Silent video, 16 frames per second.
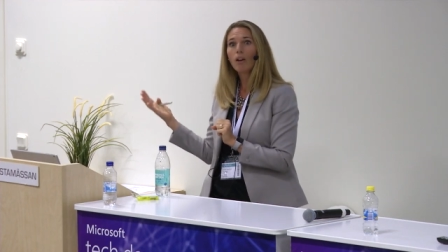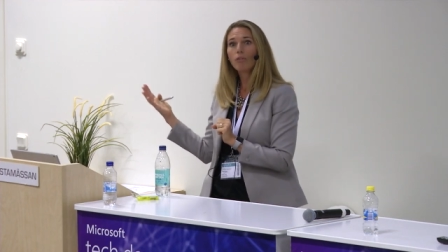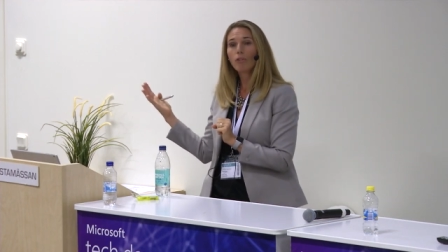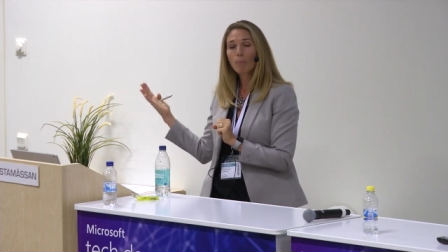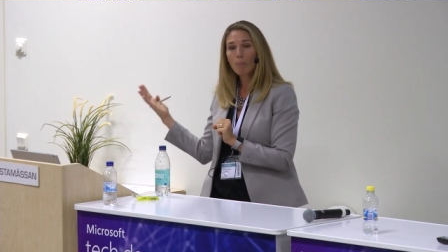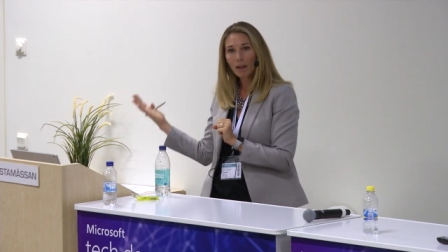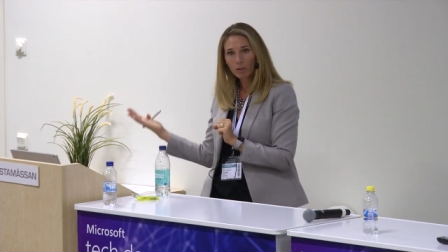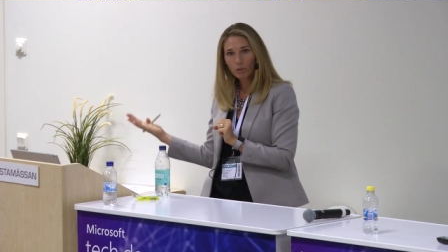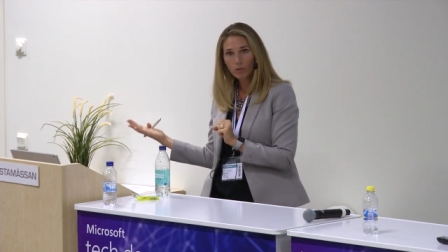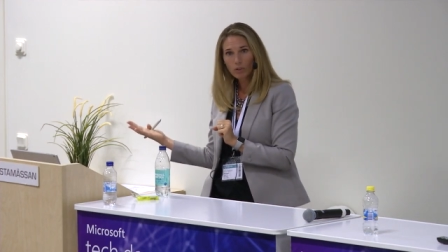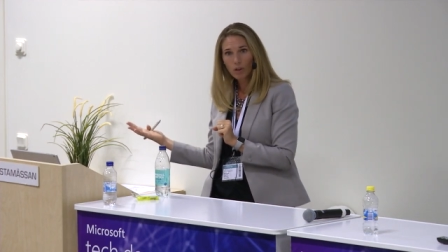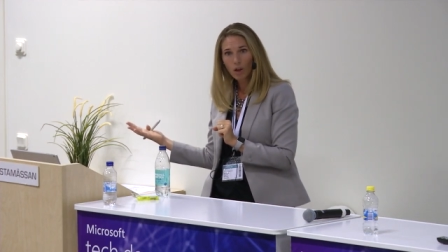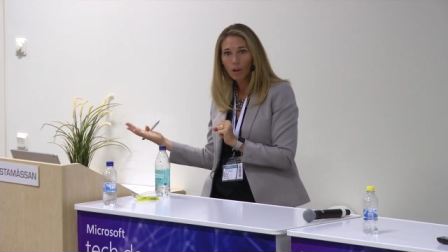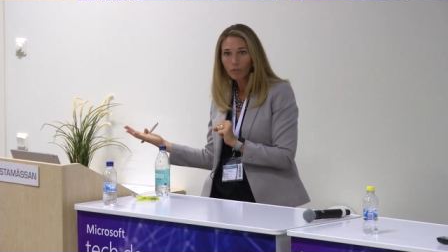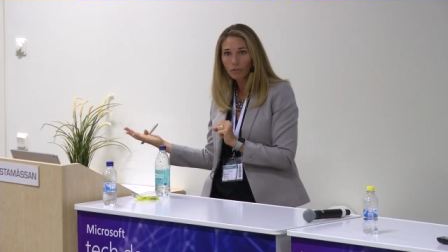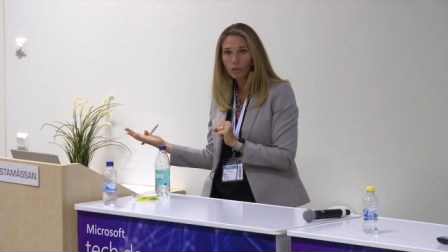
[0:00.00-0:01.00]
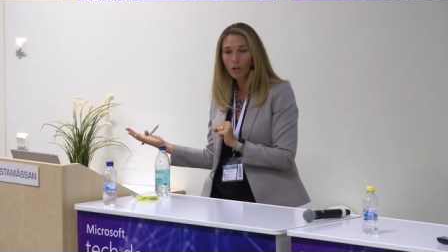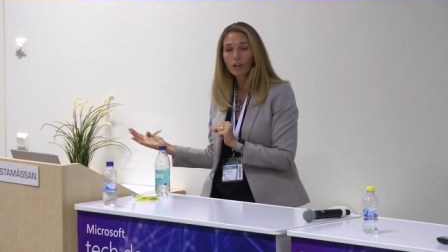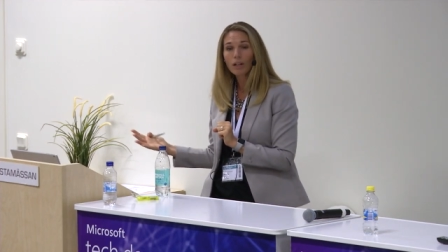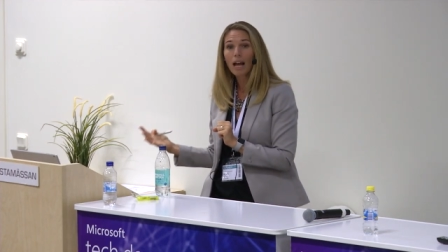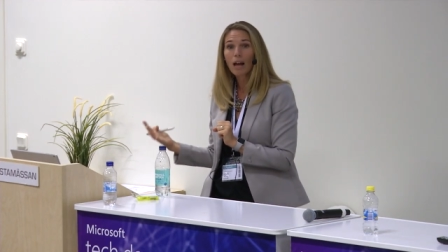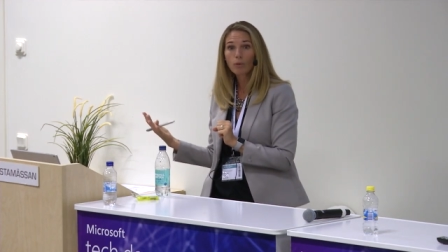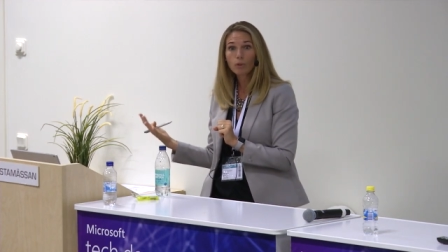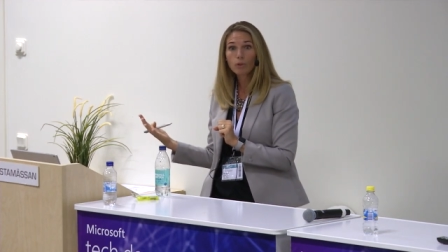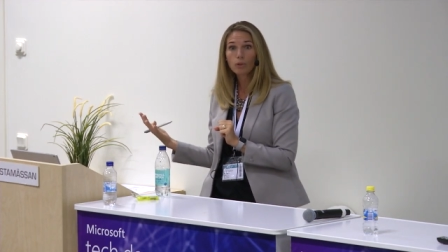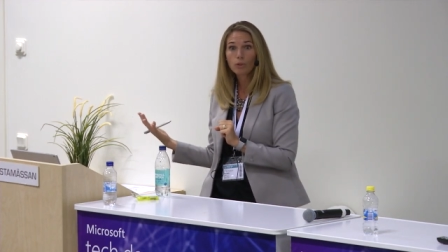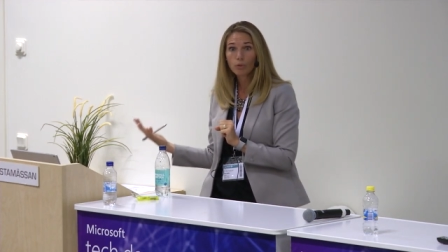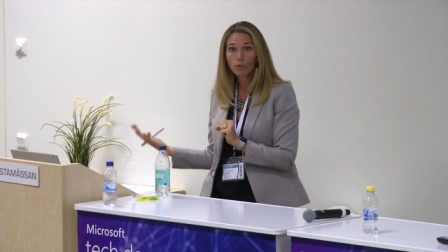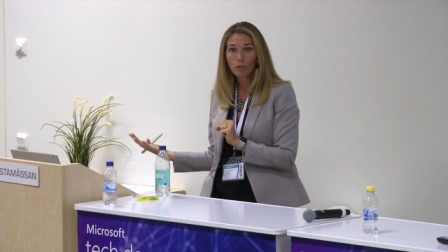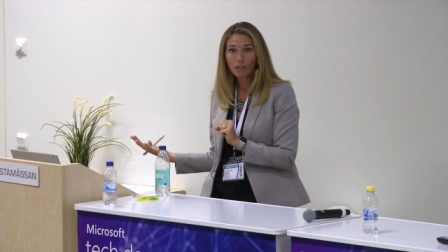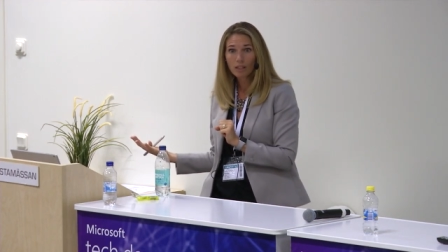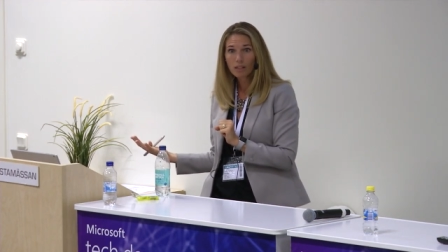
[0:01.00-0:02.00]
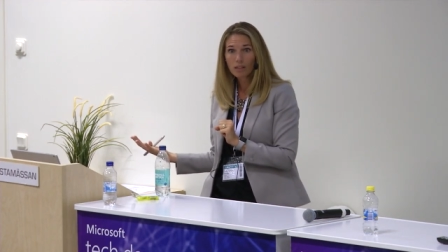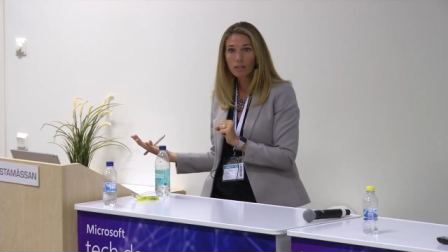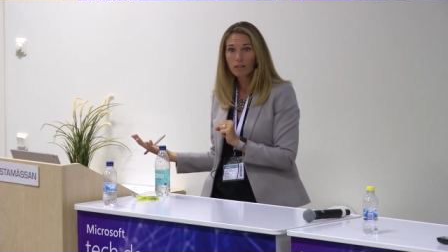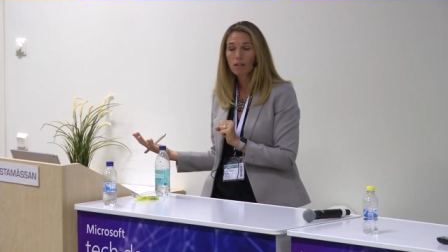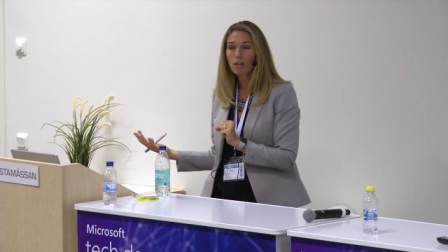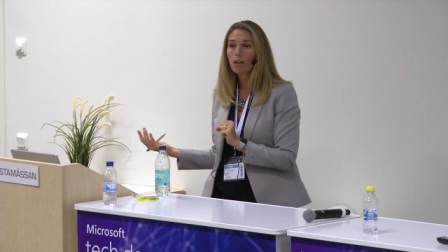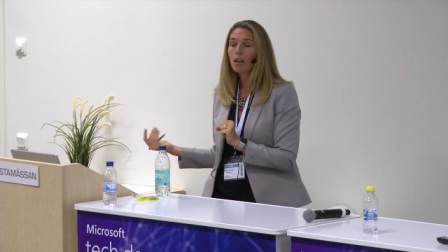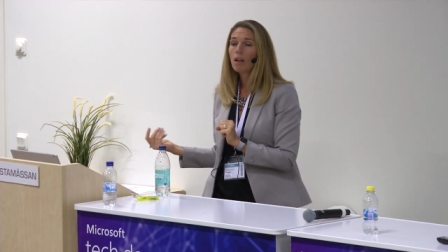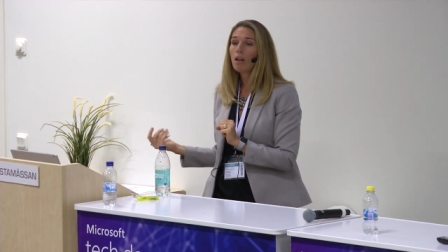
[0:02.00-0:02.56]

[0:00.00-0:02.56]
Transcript: from Microsoft on how to do things,